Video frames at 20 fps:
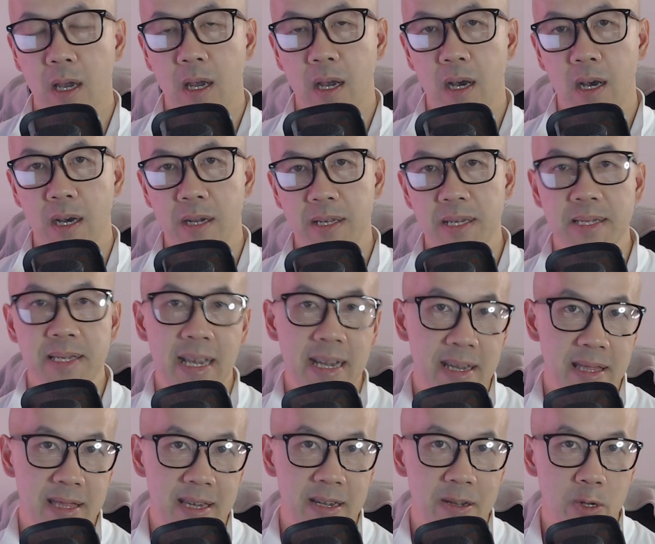The second
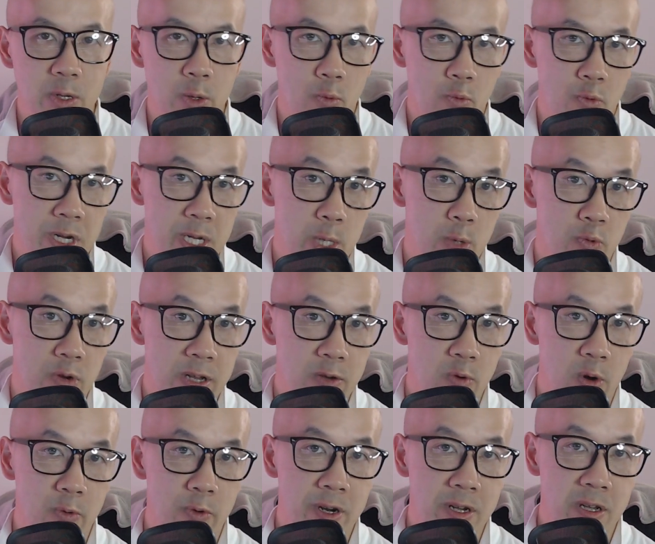thing, which is really
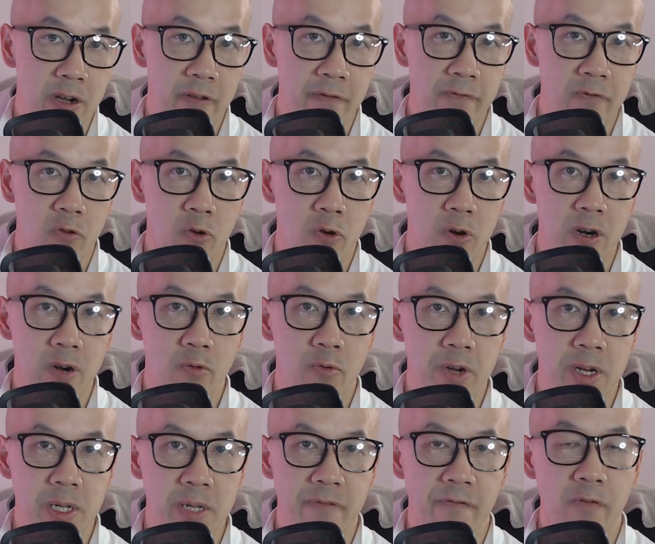what we're known for,
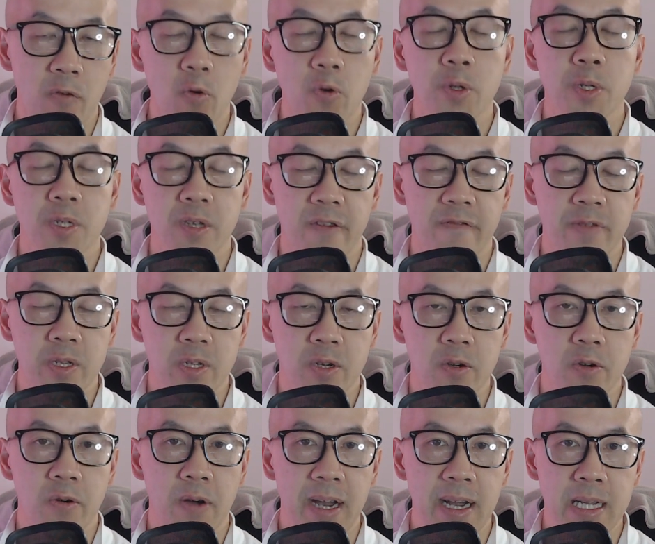which is full service
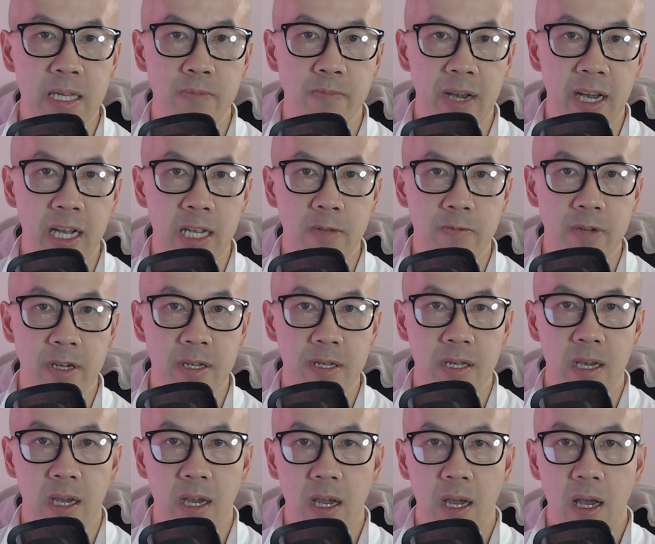Google Ads management.
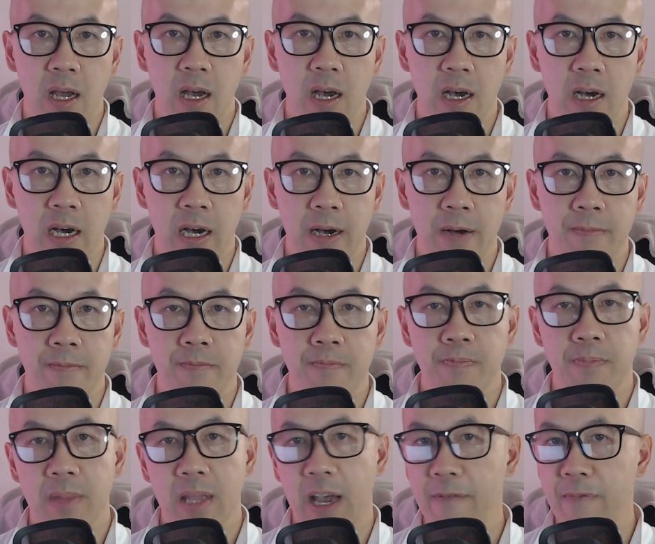
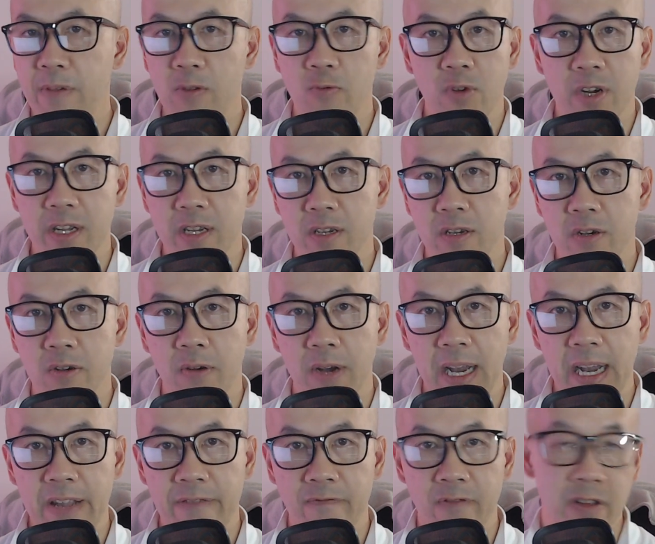I've been running Google
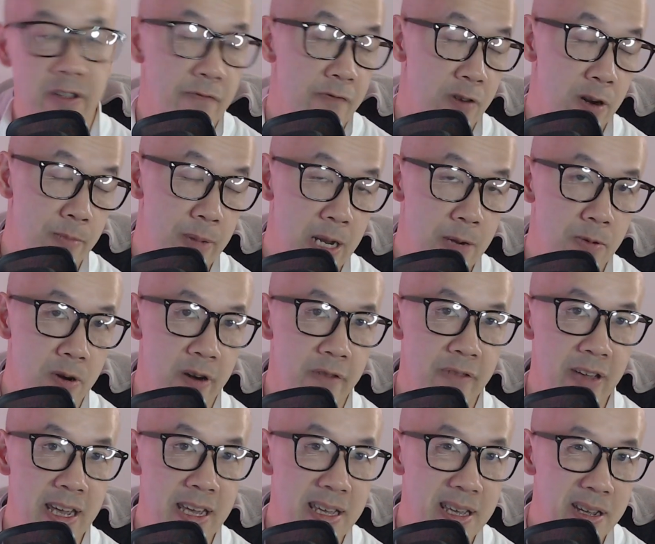Ads for the better part of
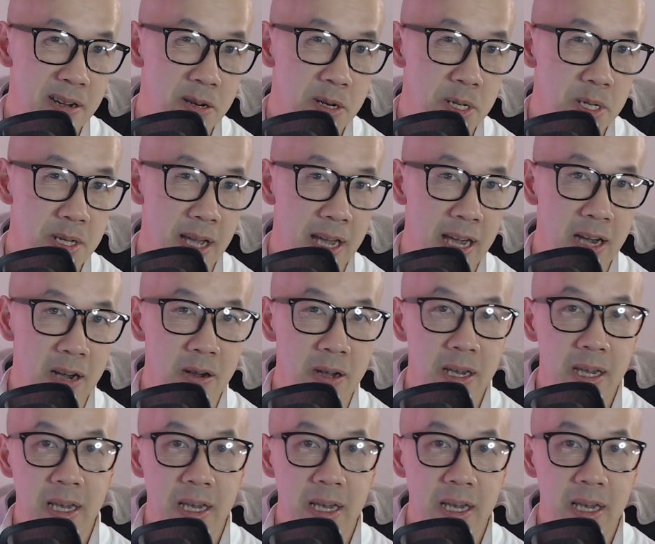8 years now.